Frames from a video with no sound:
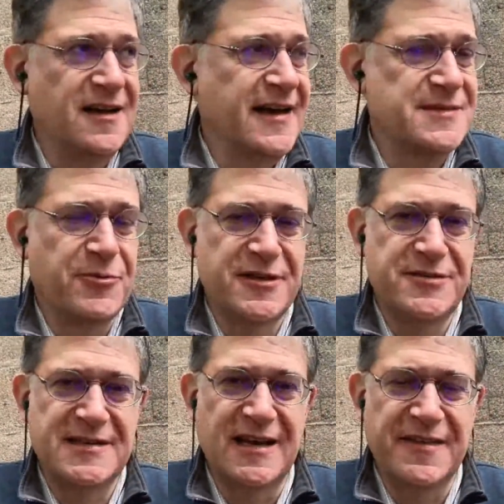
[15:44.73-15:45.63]
export to
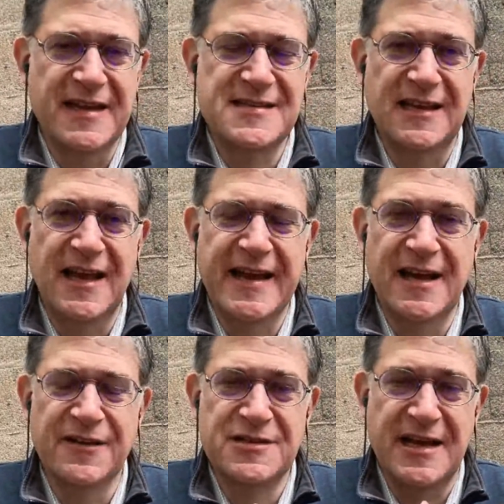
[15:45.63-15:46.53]
Excel, things they like and
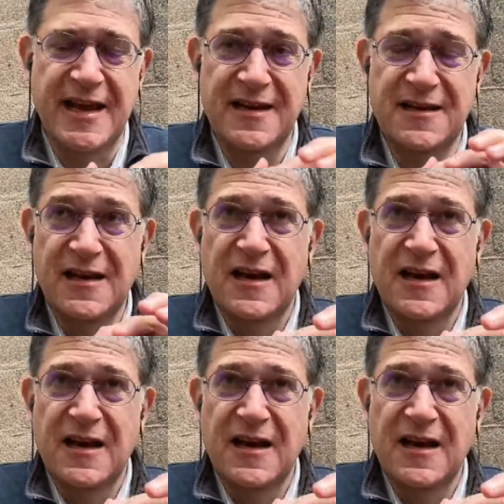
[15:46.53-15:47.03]
understand.